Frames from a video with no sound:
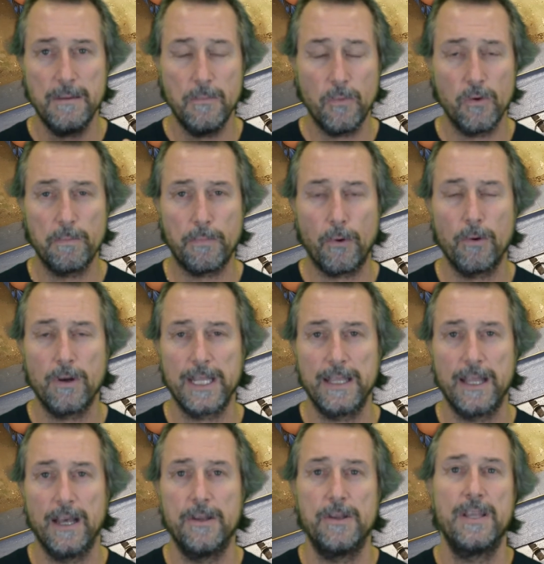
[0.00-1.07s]
More importantly
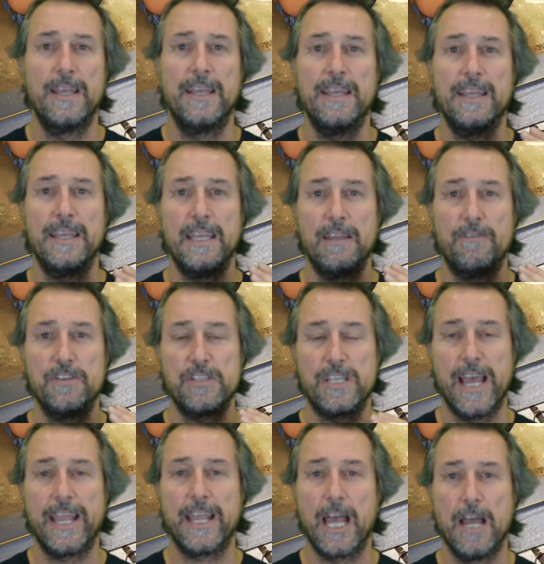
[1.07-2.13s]
though, if it's
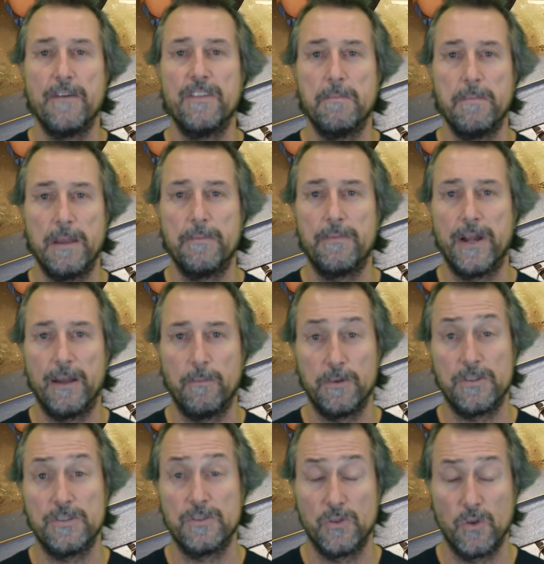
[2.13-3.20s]
going over the membrane,
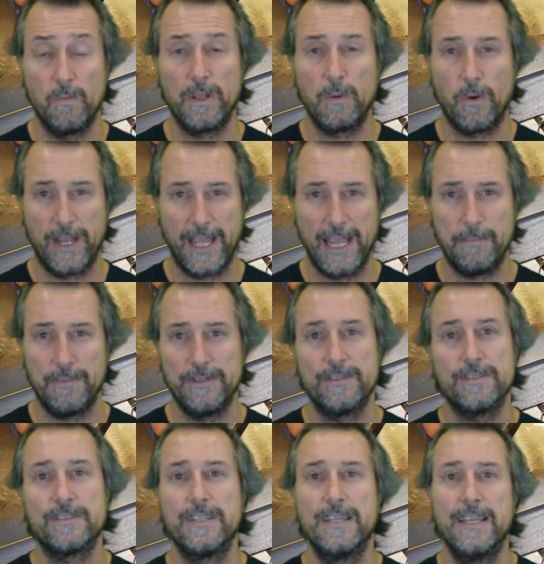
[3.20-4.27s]
which is normally what
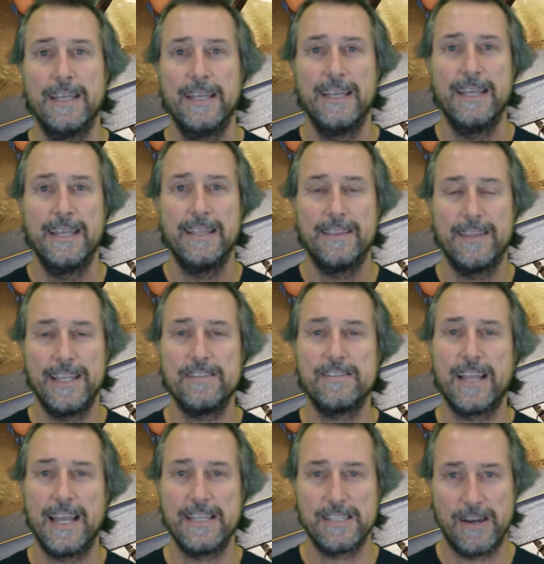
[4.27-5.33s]
happens, these
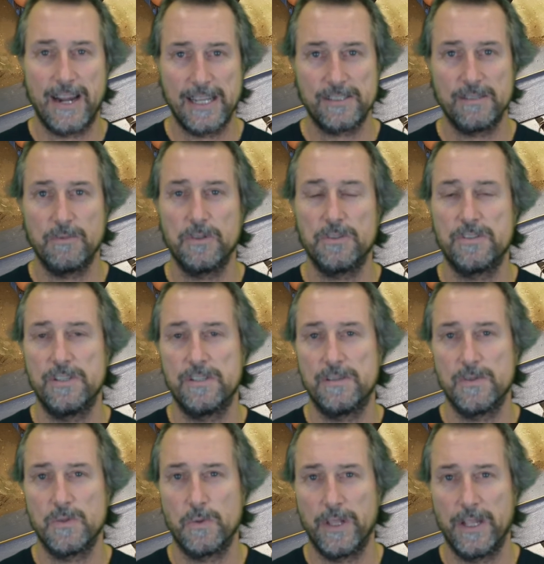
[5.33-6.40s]
days there are some good
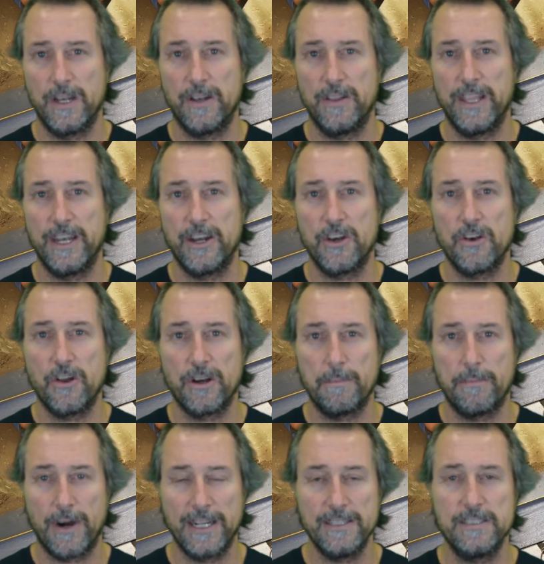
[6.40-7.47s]
systems that are
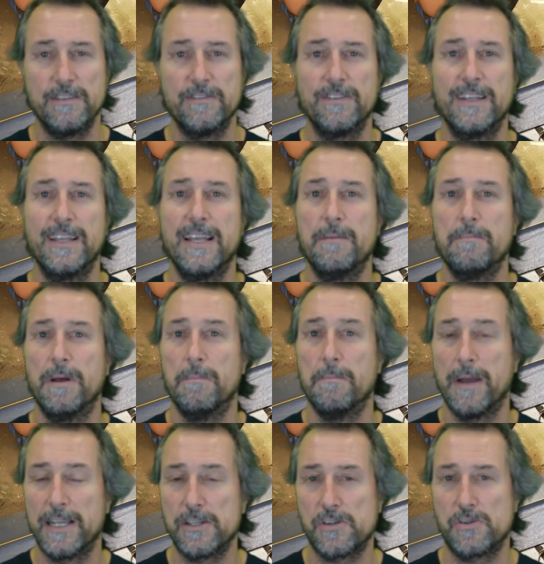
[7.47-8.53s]
non-abrasive, but
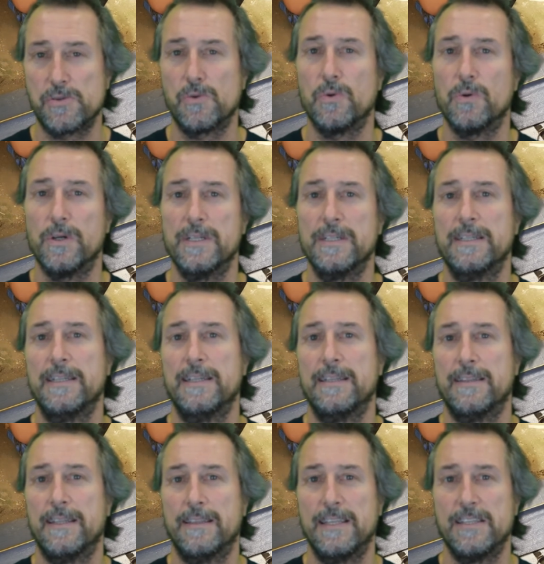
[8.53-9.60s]
make sure
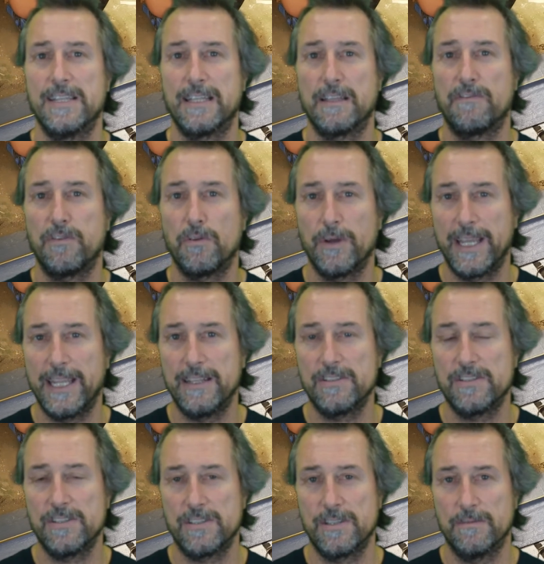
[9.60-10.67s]
that these underfloor heating
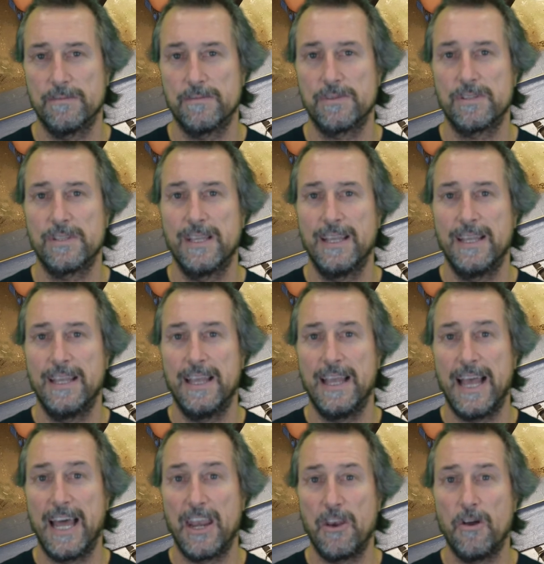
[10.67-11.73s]
systems
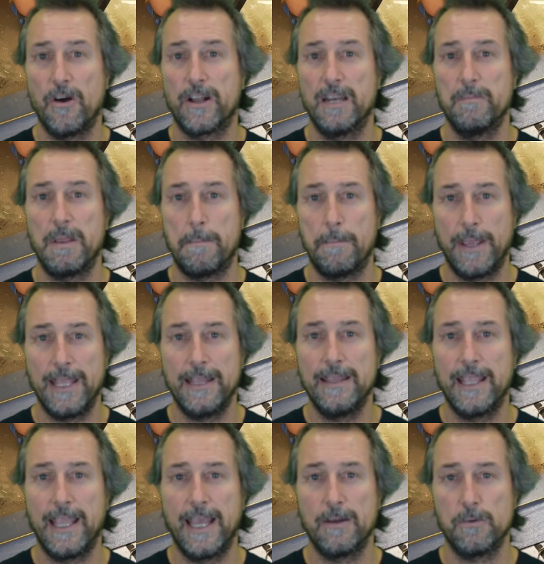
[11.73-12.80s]
are not going to be pinned
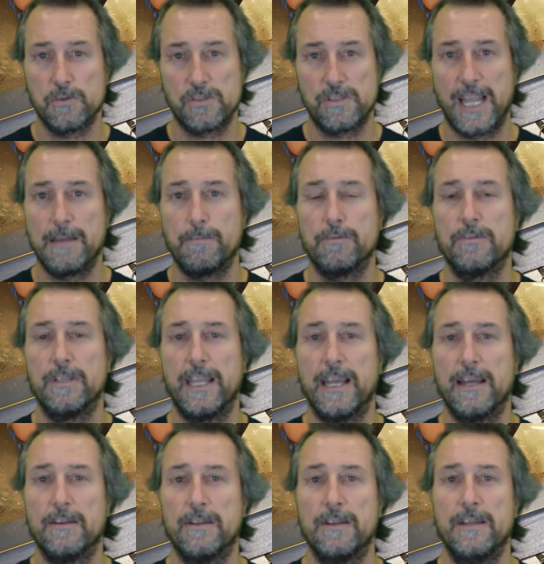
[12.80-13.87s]
down or stapled
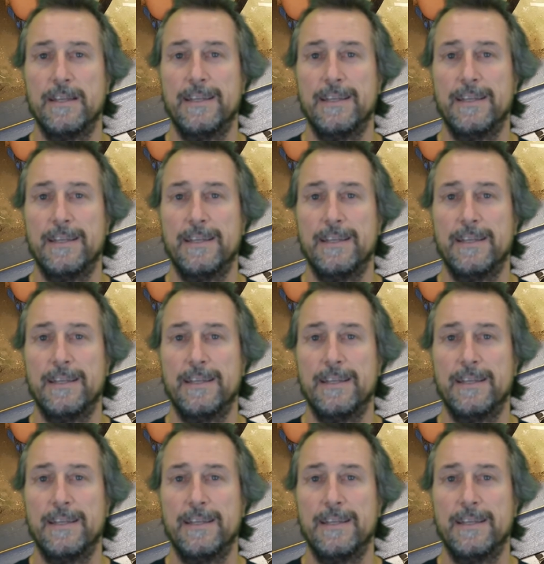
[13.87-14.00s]
down.